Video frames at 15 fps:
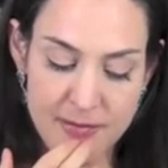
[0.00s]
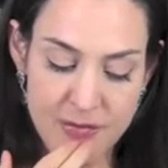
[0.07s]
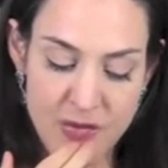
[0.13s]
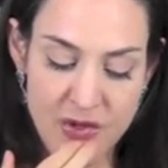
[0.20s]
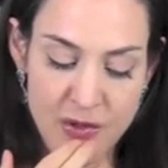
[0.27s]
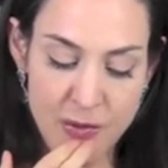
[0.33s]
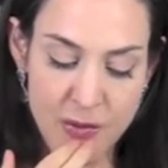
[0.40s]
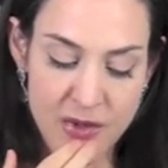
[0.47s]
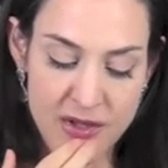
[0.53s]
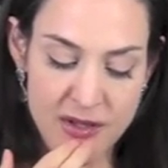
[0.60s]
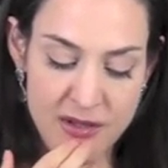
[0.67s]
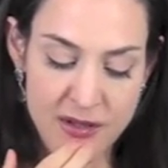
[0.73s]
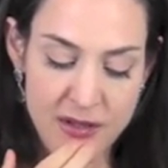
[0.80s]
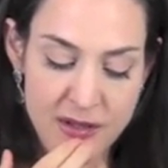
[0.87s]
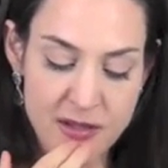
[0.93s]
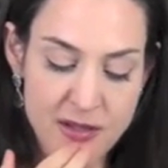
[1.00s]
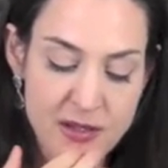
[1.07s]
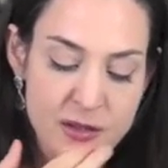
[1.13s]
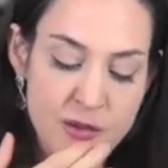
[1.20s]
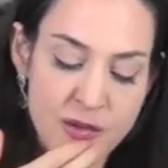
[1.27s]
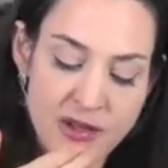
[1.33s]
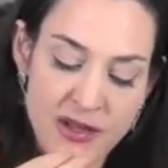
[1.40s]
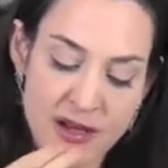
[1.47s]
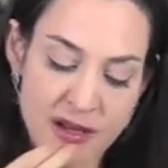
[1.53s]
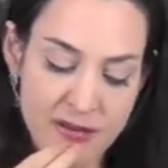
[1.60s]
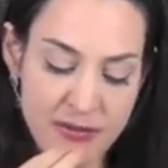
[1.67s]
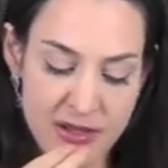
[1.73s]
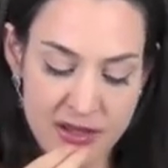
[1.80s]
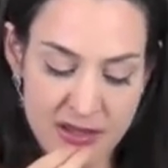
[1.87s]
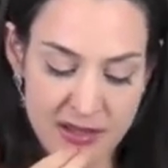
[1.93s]
When you were certain you were
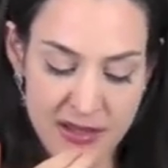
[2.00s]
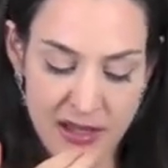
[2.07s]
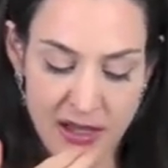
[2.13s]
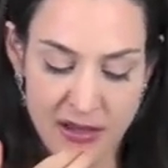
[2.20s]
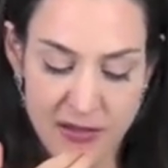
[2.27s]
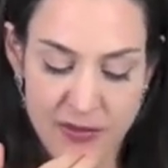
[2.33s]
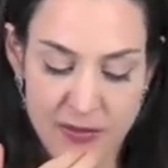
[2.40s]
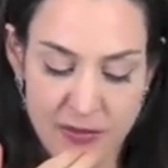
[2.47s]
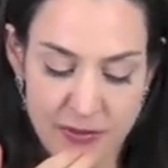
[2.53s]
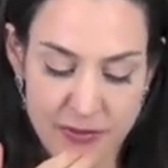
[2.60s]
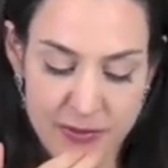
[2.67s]
loved and safe.